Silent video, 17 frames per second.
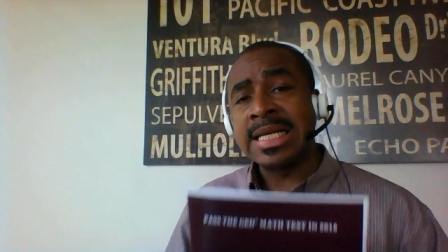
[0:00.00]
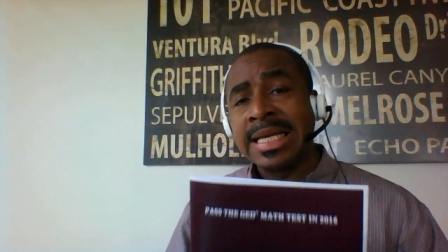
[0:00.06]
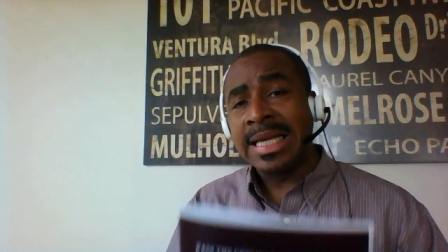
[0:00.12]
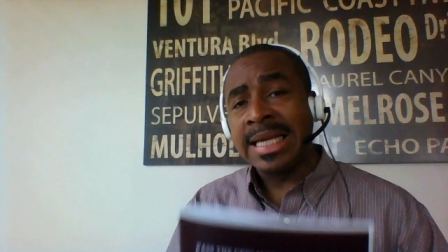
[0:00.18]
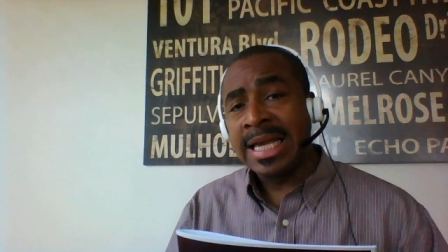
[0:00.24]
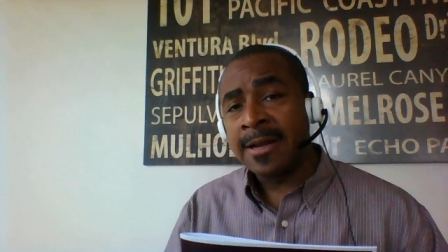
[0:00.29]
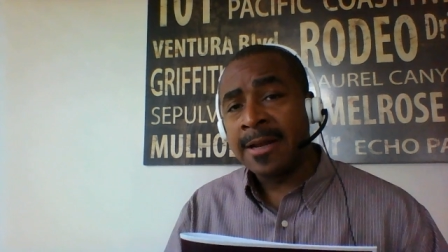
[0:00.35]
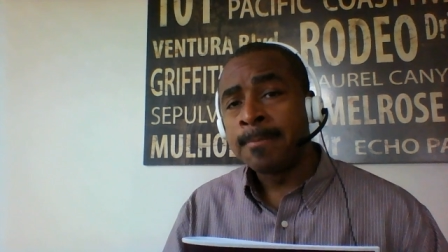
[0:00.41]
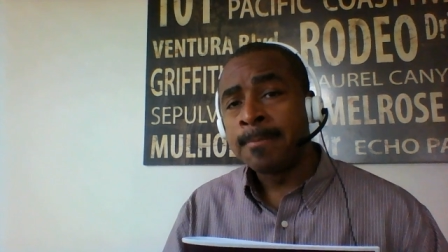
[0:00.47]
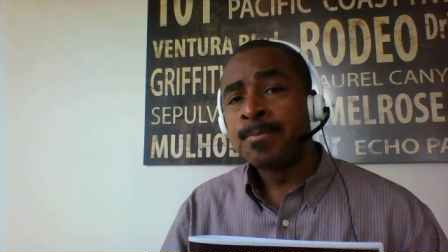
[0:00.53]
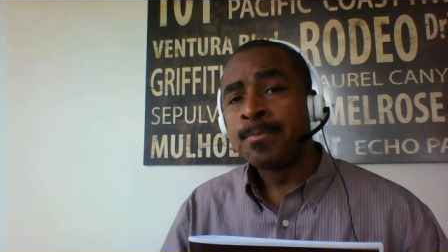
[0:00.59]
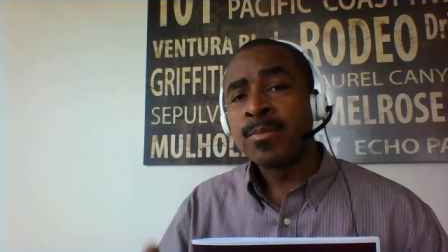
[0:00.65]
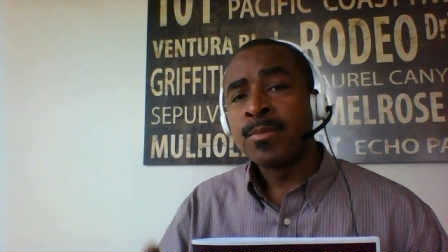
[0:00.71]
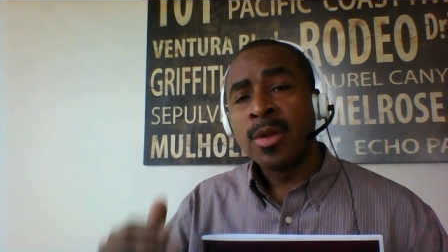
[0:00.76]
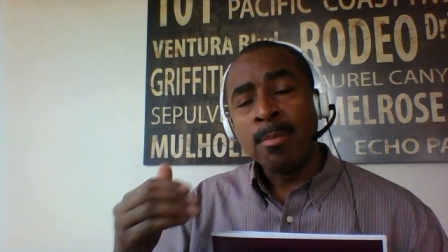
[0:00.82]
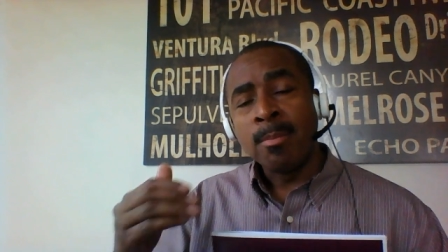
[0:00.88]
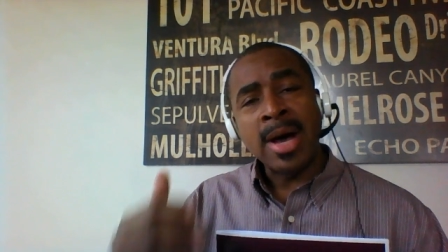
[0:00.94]
Again,
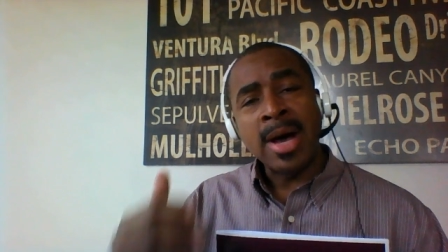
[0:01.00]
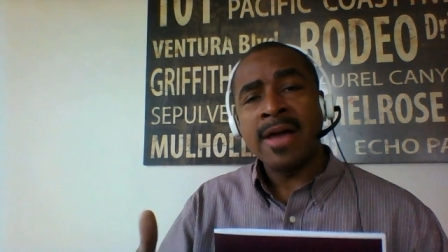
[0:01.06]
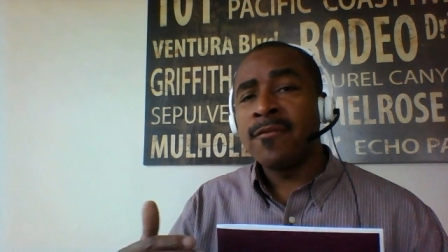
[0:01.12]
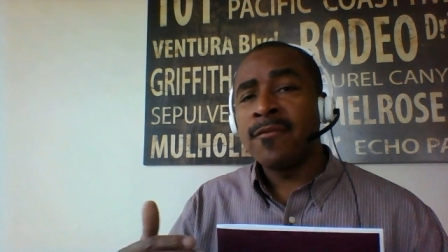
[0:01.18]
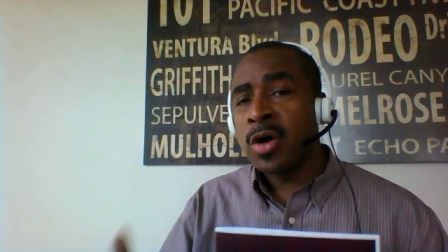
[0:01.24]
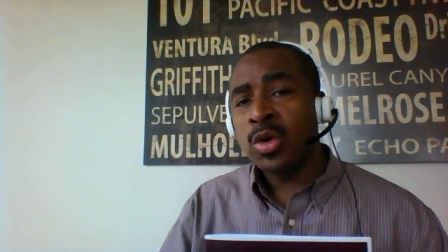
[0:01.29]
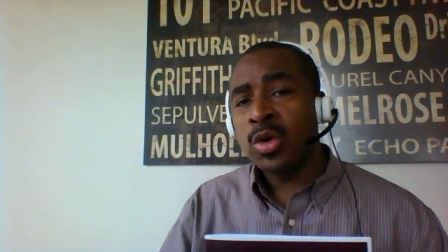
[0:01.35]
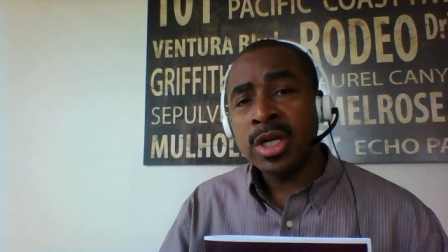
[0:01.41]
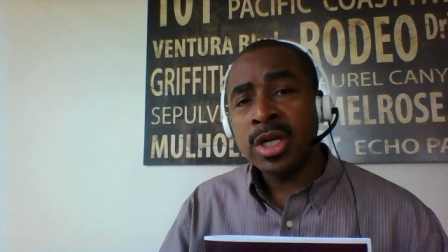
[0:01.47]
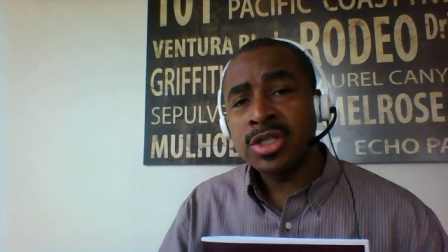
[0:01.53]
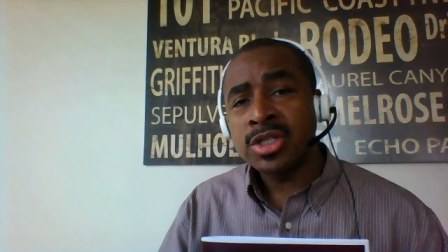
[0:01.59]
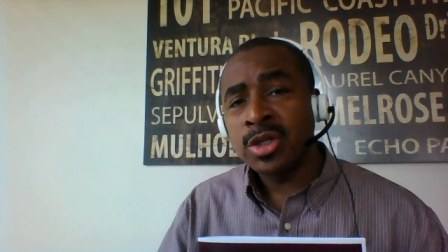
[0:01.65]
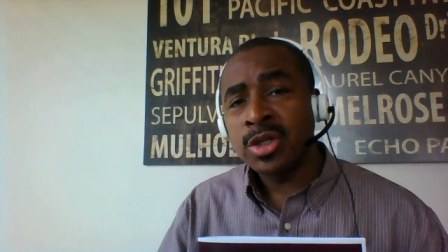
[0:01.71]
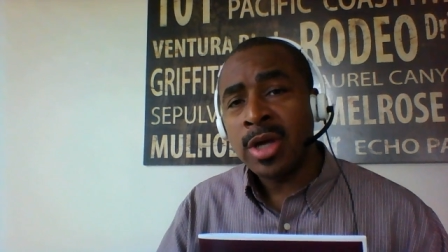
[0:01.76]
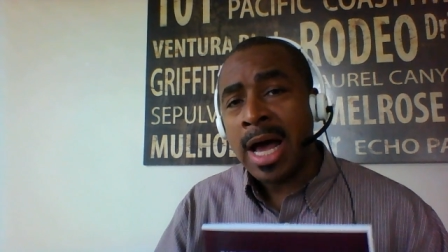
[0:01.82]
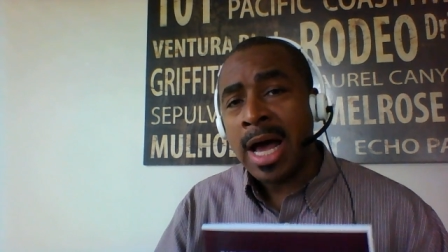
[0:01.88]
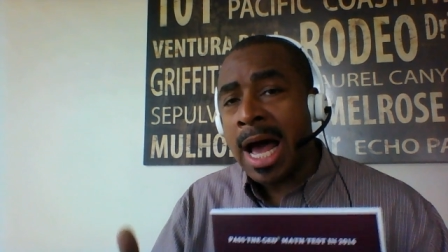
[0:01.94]
my focus
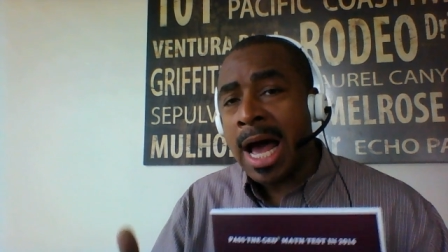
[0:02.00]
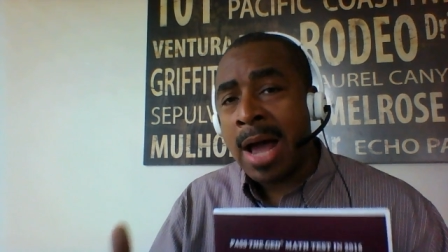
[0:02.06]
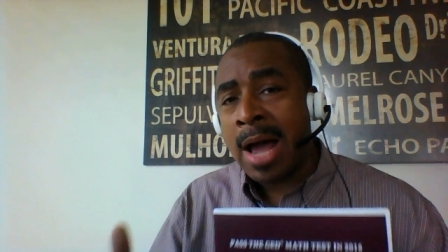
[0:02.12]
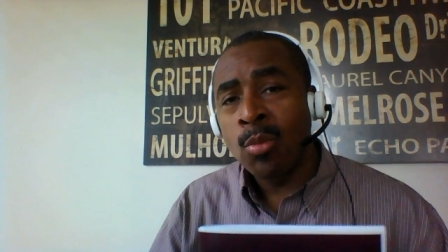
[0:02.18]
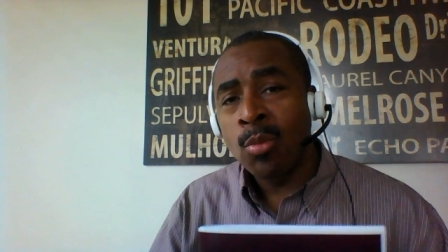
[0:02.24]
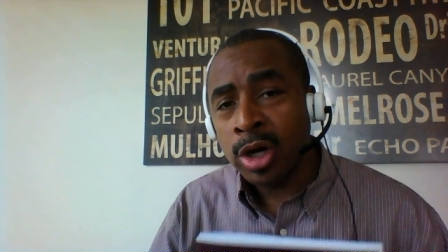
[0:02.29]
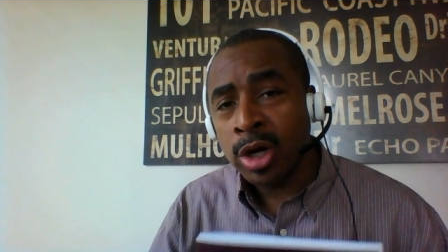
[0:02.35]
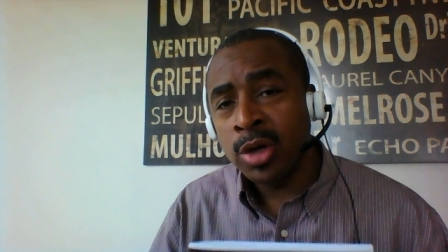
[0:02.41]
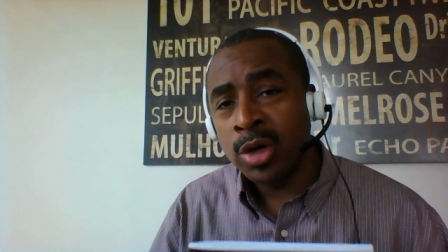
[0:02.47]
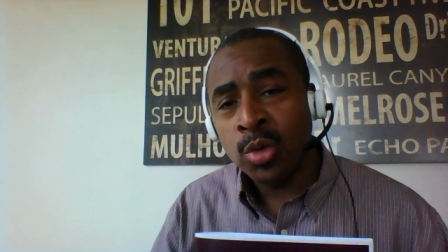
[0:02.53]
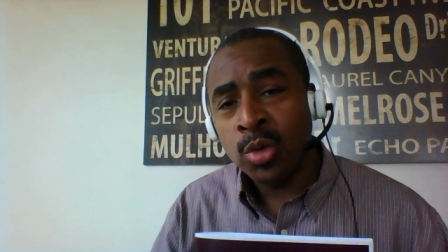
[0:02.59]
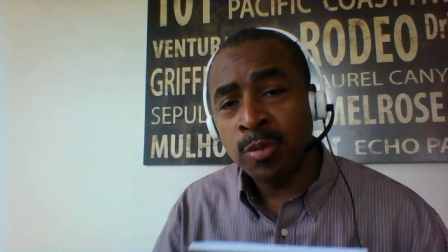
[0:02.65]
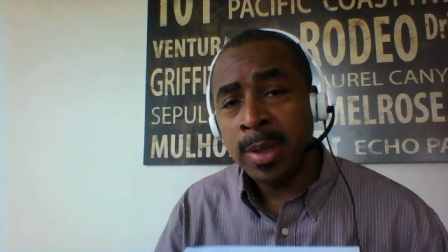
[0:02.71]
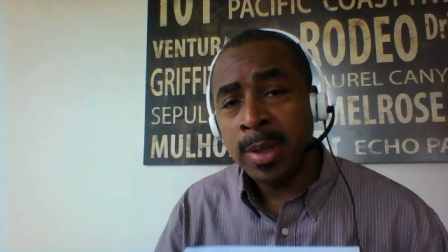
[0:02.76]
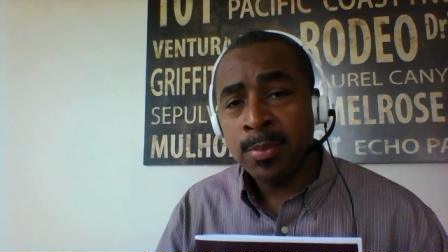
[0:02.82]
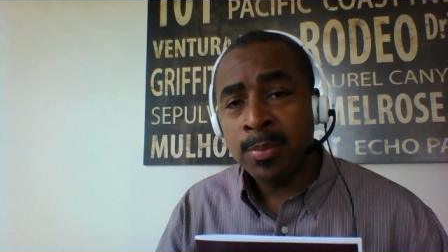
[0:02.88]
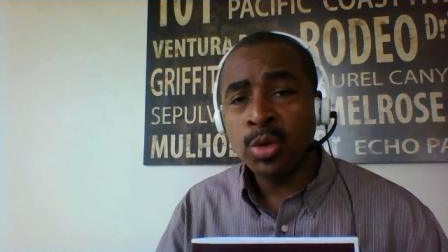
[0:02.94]
I'm working
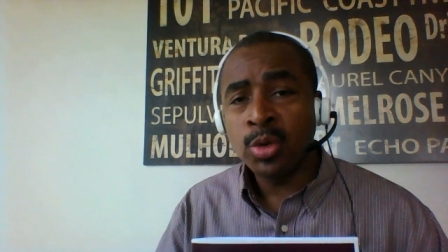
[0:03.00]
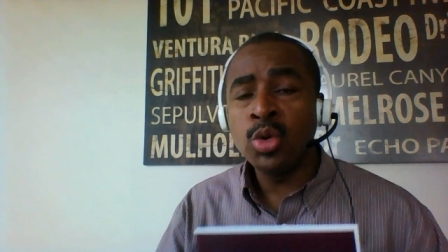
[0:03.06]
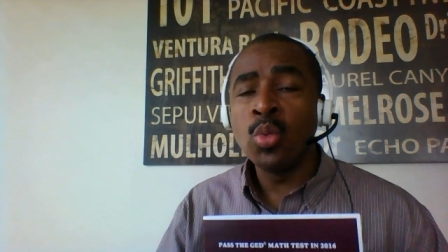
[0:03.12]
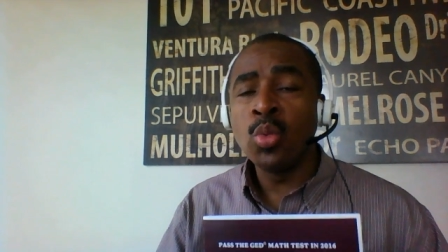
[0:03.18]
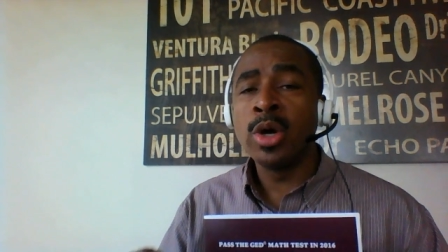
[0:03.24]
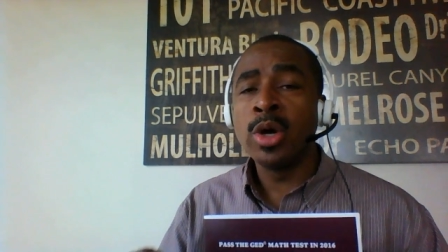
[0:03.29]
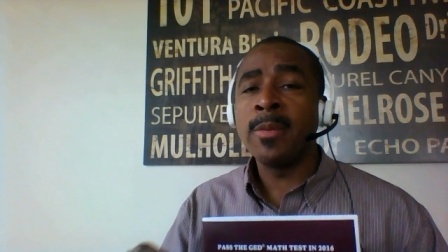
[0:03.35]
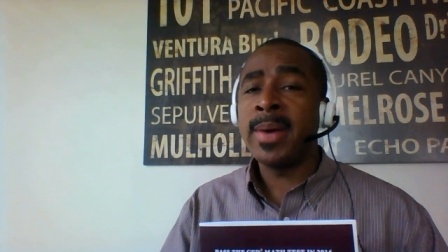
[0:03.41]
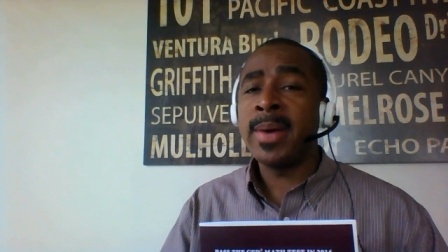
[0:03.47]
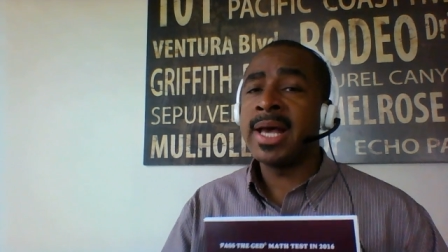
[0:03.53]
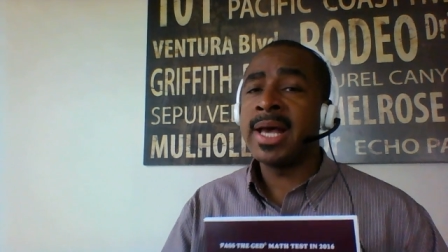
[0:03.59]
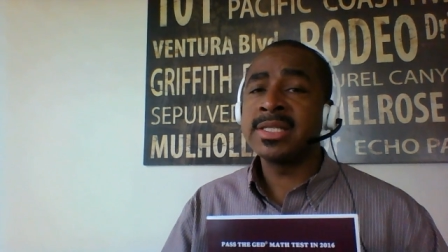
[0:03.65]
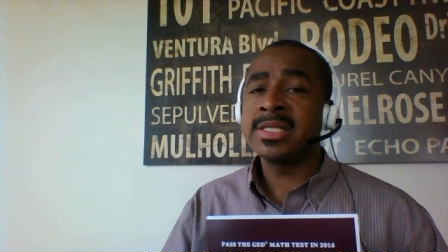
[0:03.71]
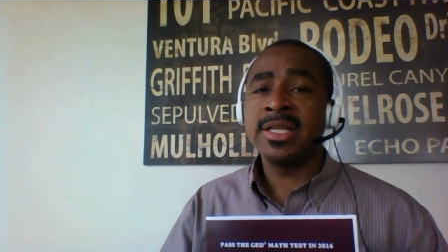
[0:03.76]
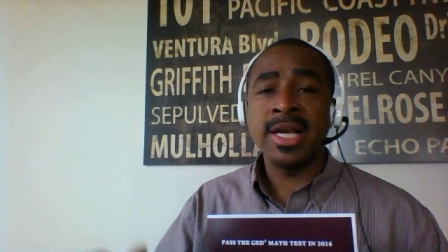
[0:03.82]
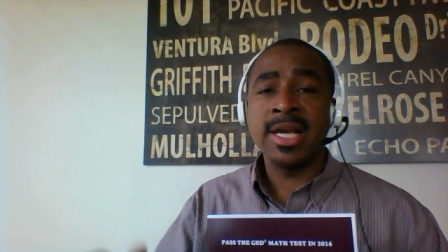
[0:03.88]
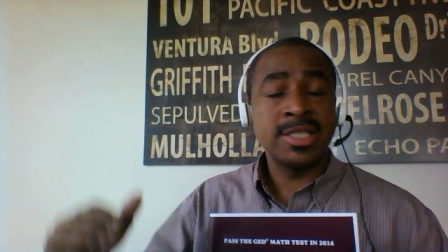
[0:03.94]
with people who want to pass
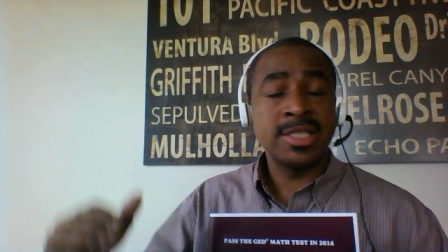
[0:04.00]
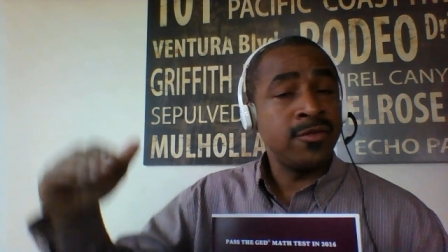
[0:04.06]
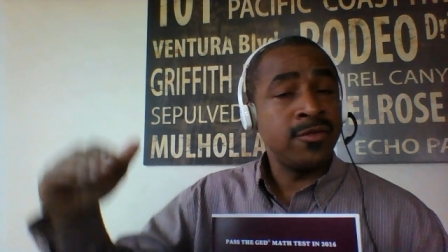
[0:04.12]
the test.